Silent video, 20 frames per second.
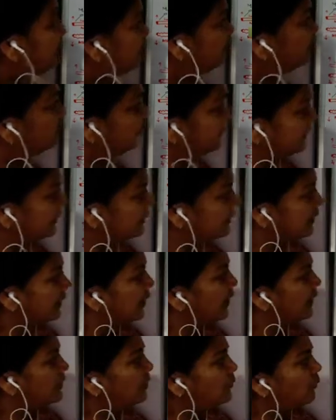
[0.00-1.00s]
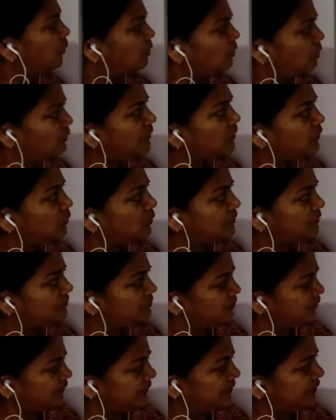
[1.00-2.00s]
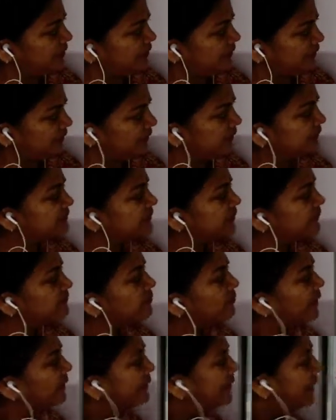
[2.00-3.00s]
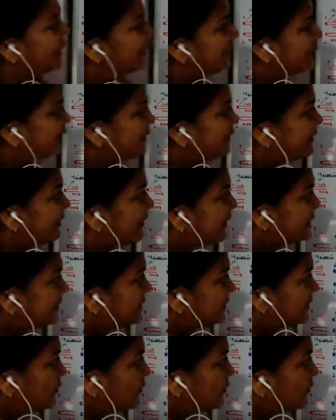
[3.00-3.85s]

mutant. Now what you will notice over here is that this